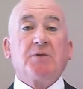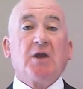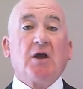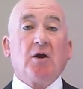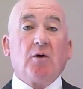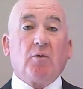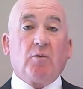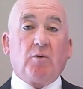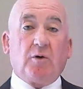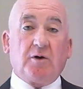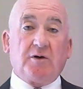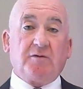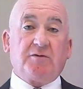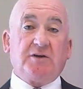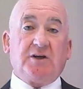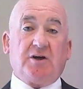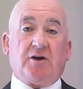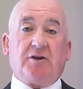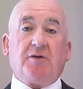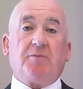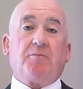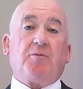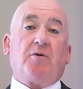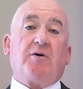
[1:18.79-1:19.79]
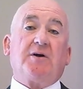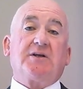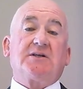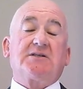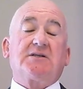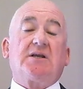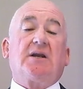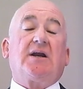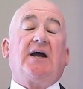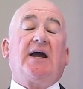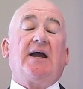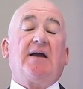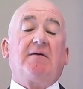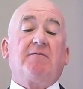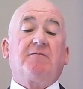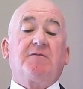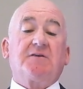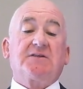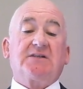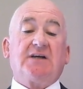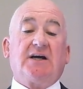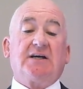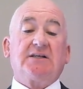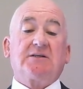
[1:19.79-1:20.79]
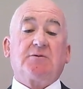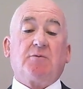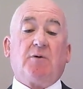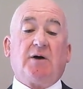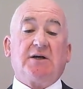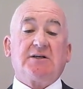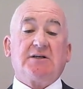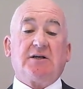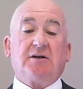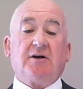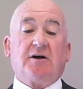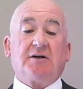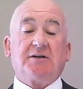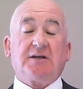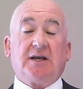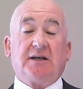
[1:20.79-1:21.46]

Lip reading: One of the other points that I emphasise quite a lot,